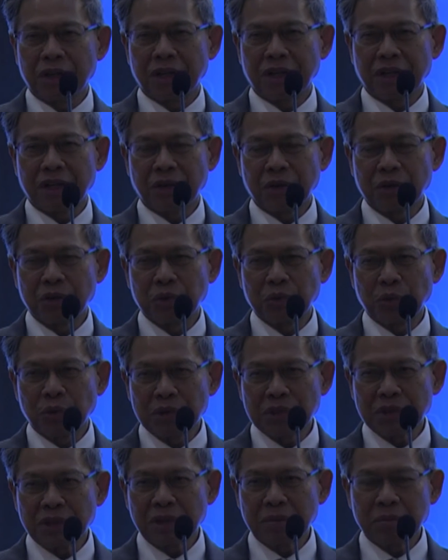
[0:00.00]
uh, on
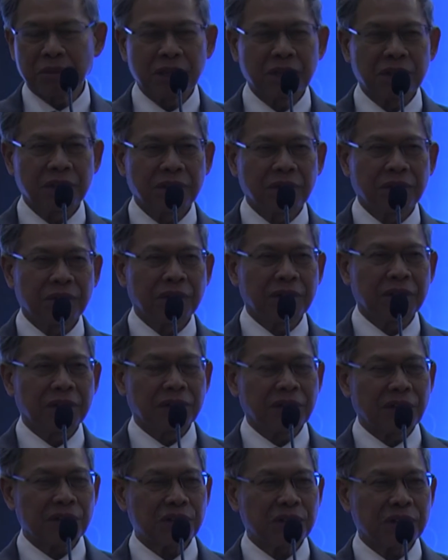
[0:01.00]
tourism and on the
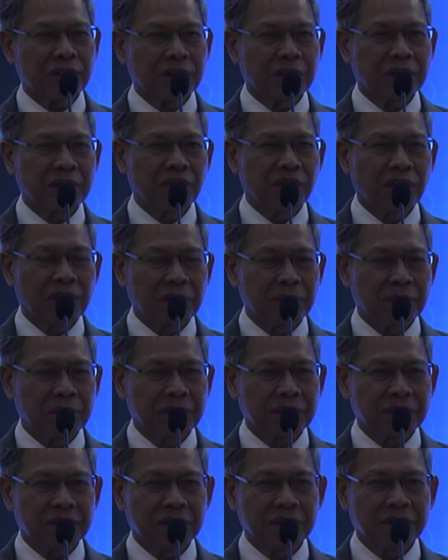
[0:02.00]
industrial
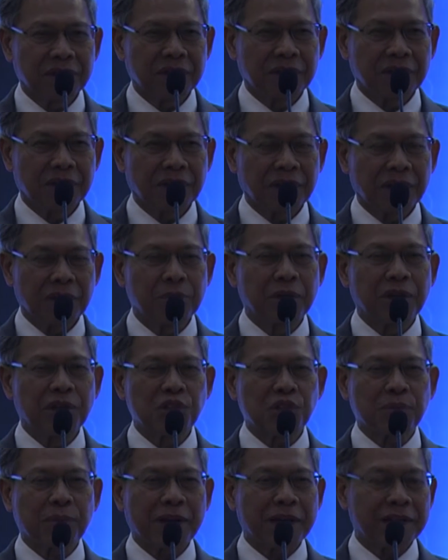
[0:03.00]
development. Uh, I've been
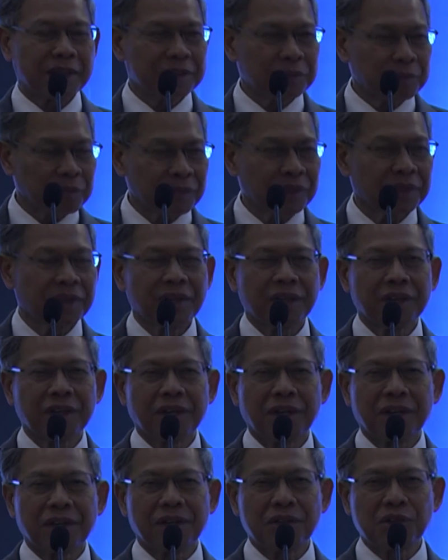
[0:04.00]
inspired, uh,
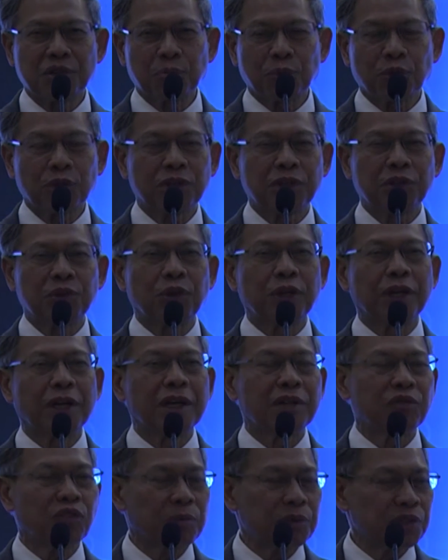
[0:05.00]
and it's important to
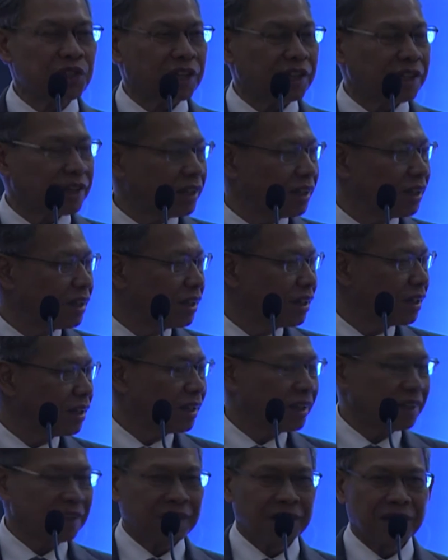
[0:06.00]
learn from each other.
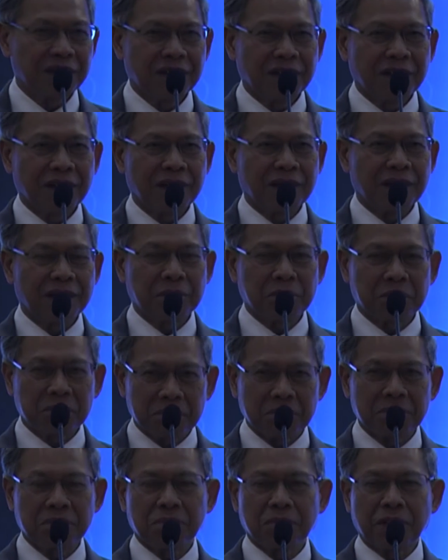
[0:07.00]
Yeah, uh,
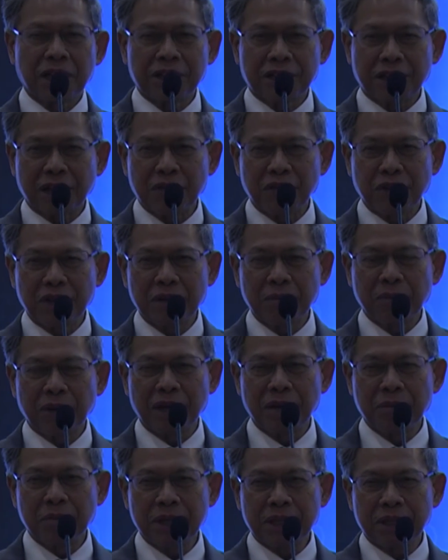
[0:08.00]
by traveling,
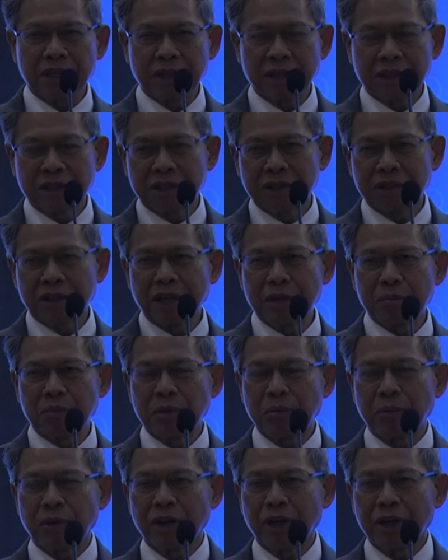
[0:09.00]
by meeting great
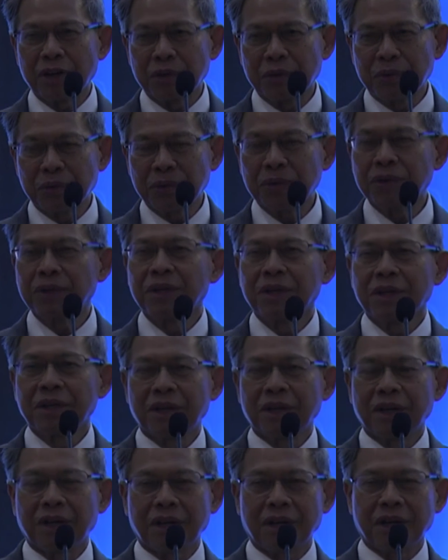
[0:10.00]
people like you,
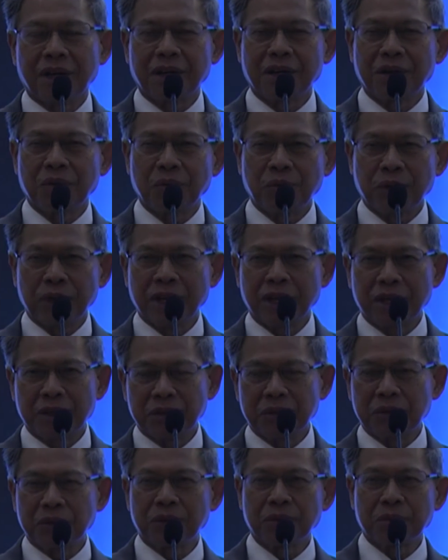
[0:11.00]
uh, we get
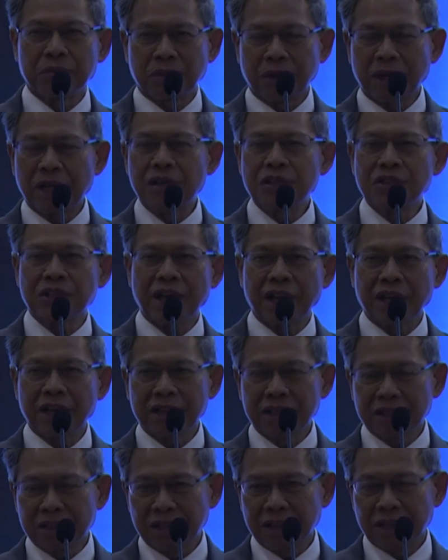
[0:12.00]
to
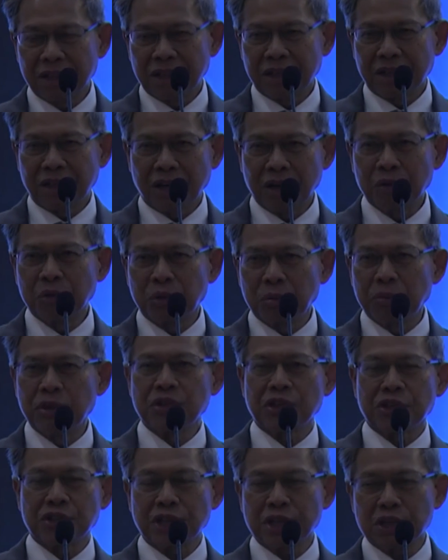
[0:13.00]
understand how to be
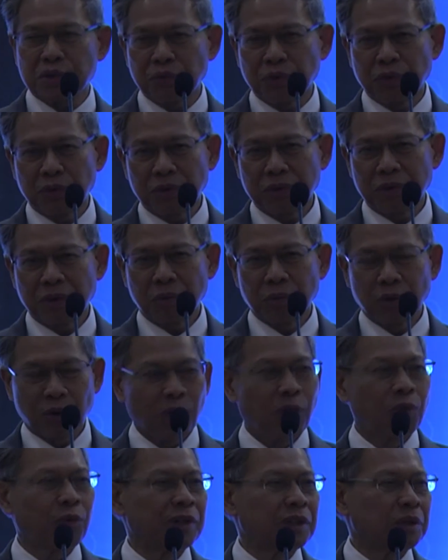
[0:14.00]
successful. We
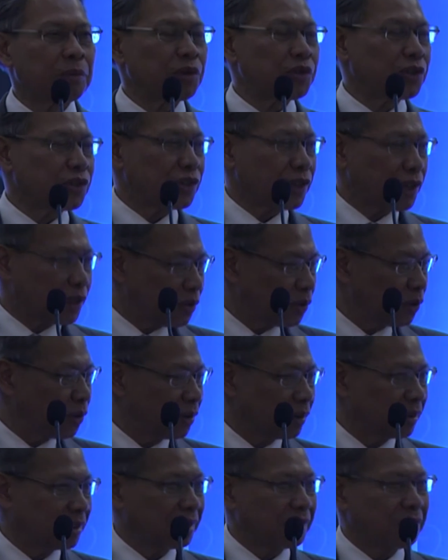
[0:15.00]
all want to be successful.
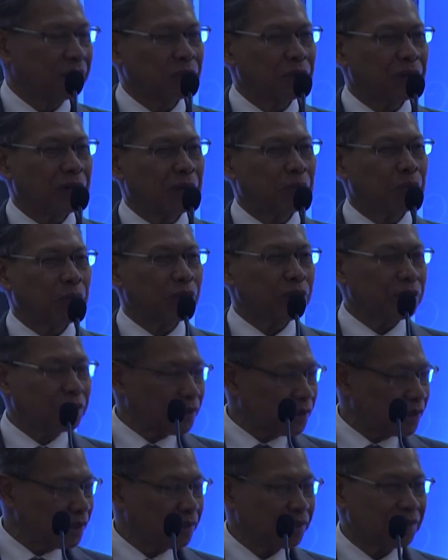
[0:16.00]
Yeah? We are
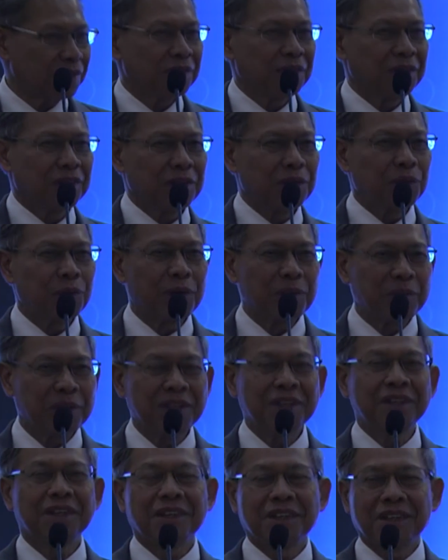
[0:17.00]
politicians, you and
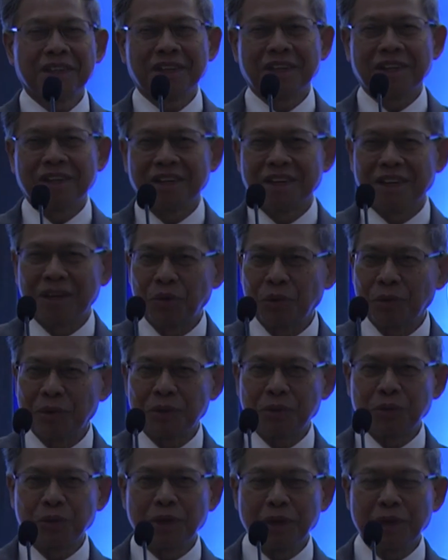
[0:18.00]
me. Uh, and we want
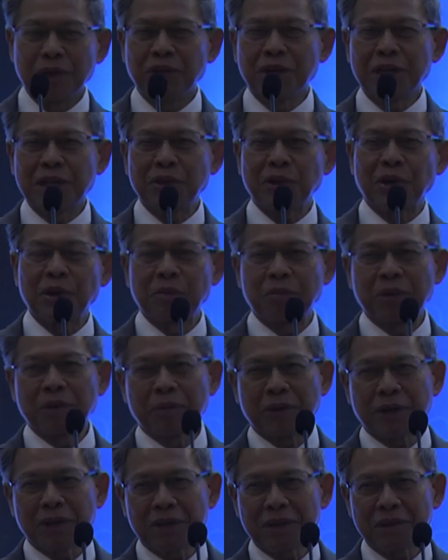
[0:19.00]
to deliver to our
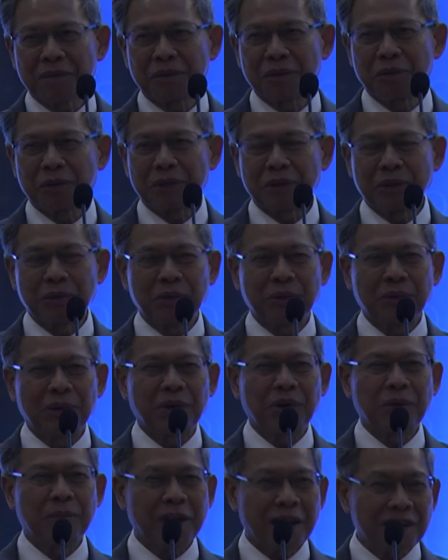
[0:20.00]
people, we want to do
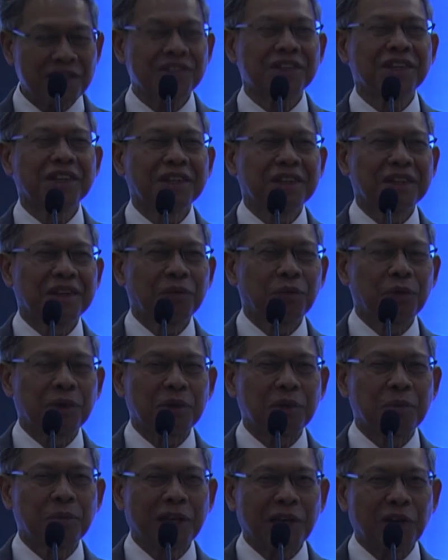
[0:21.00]
our best, we
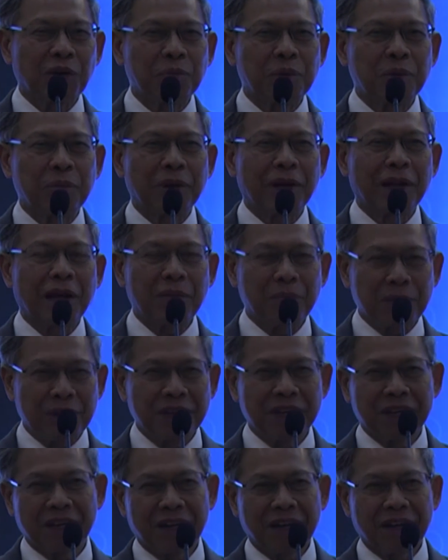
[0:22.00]
want to make our people happy.
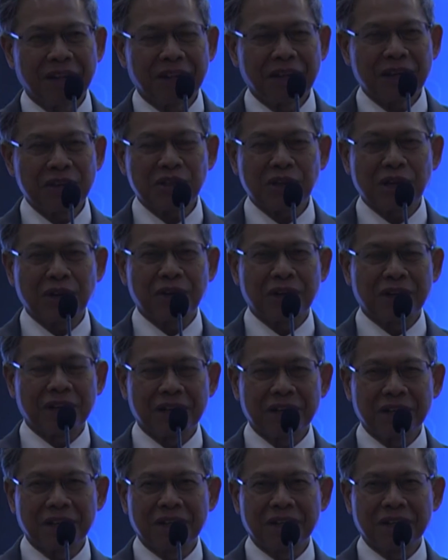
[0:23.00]
Uh, that's our